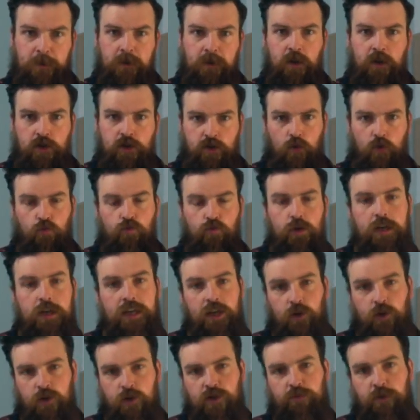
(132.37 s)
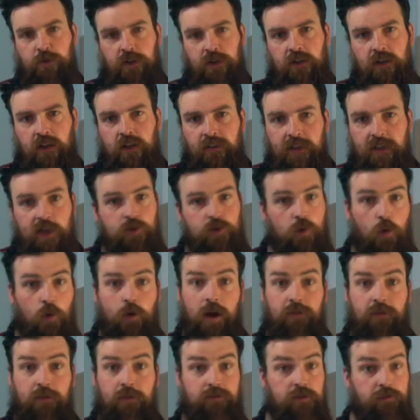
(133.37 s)
so really crisp and clear. That's what we're
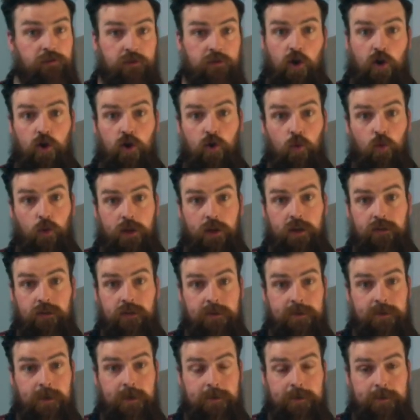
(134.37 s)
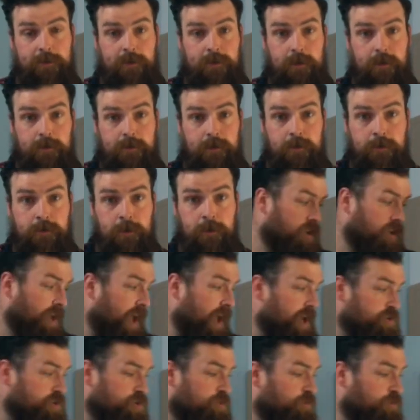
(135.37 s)
after for the whole week of these exercises.
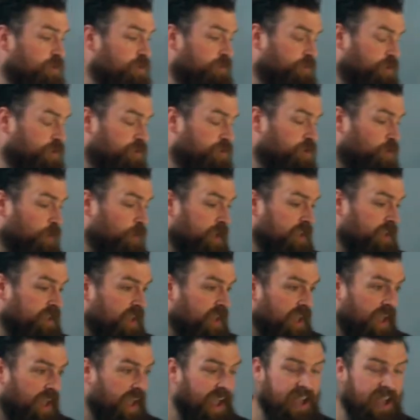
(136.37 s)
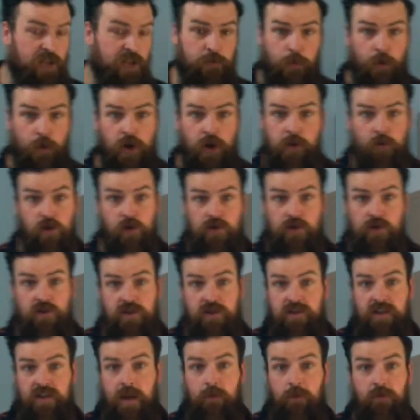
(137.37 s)
As we move through the week, it's pretty much the
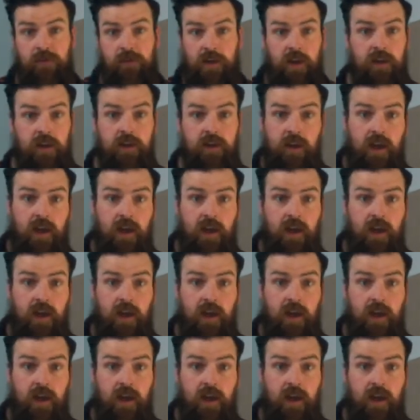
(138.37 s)
same thing.